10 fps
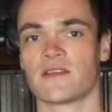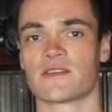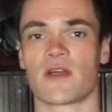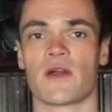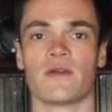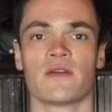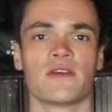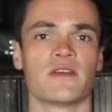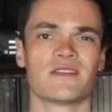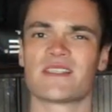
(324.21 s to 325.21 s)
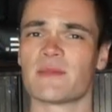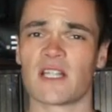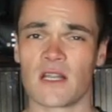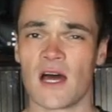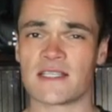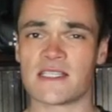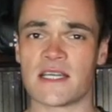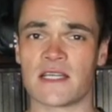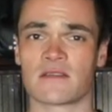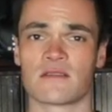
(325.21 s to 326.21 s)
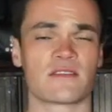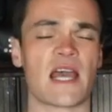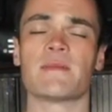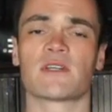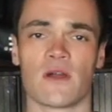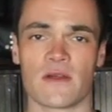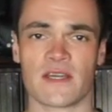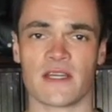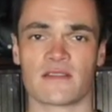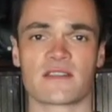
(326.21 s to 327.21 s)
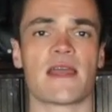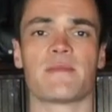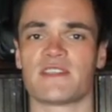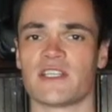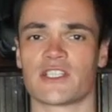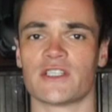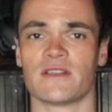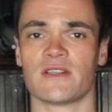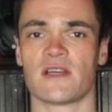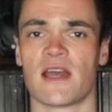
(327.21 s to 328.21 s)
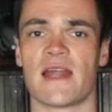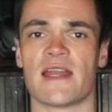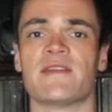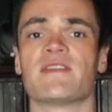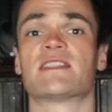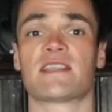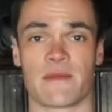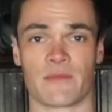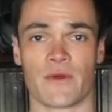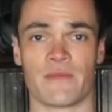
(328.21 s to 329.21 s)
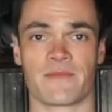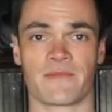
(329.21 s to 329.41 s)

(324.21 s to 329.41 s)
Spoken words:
So, similar lighting, same clothing, same position, and even the same room.